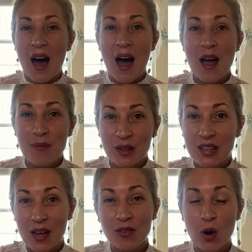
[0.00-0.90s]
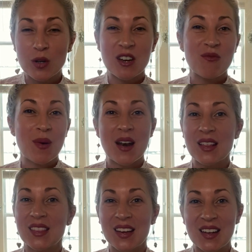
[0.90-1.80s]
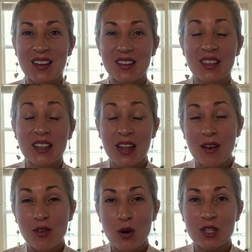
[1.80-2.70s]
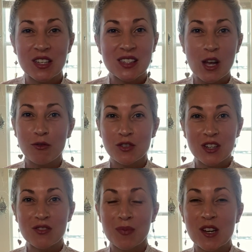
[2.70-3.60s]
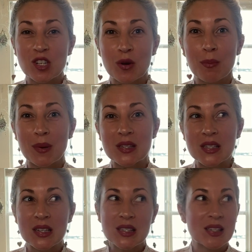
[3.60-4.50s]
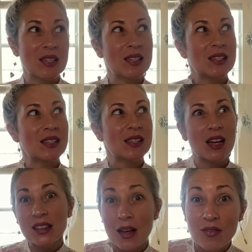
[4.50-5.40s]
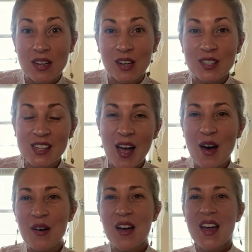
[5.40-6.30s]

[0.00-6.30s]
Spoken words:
I'm a life coach. I've been in the life coaching self-transformational business since 11 years ago,